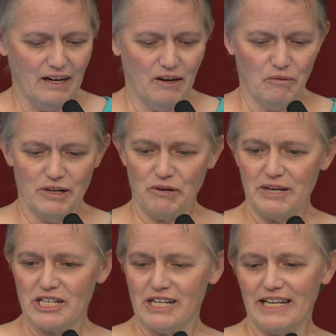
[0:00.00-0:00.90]
One
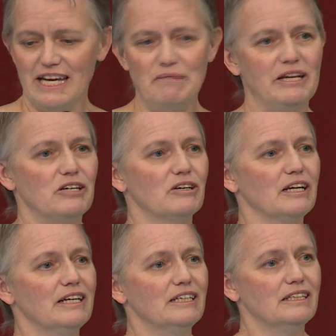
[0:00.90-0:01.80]
question came in
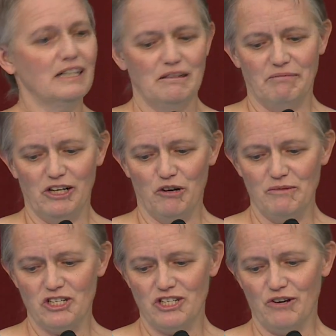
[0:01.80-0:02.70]
earlier. My home
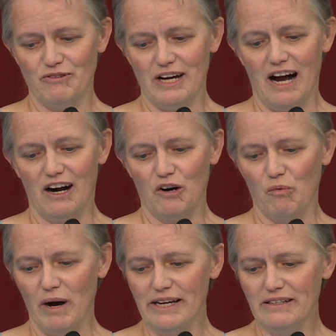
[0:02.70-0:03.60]
is zoned R
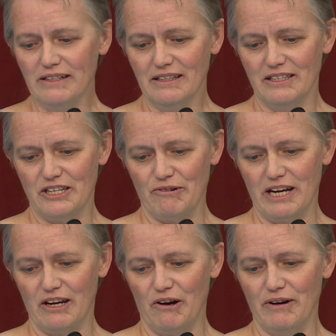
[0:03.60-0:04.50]
one. The
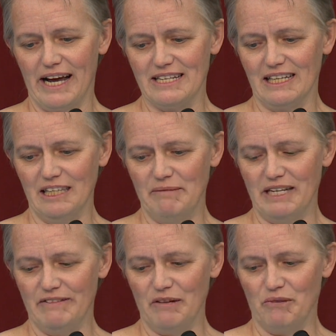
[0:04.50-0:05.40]
zoning code has a limit
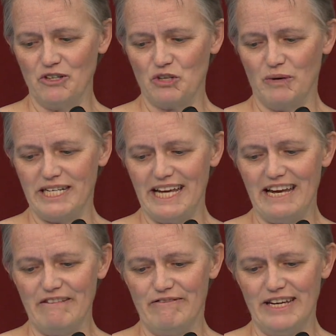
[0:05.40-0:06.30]
of at most
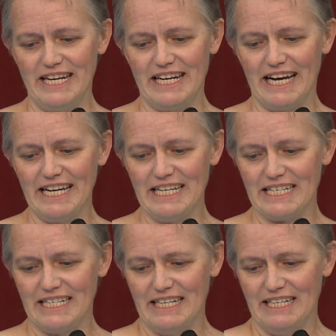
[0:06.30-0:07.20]
twenty-eight feet in
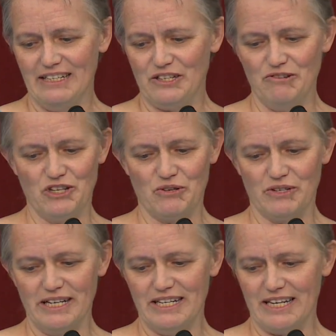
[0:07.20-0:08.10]
height, two
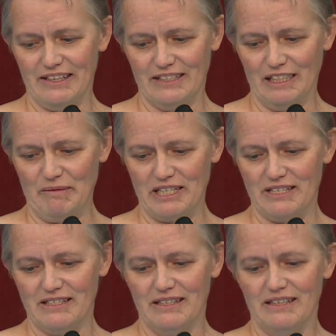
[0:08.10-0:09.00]
stories, other
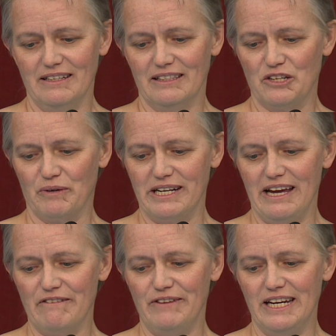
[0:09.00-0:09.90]
limits. The
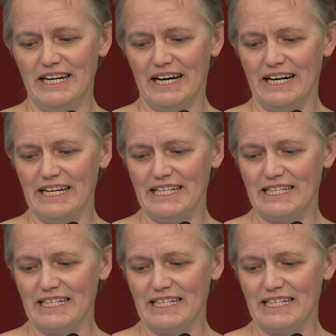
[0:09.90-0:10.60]
twenty-eight feet in height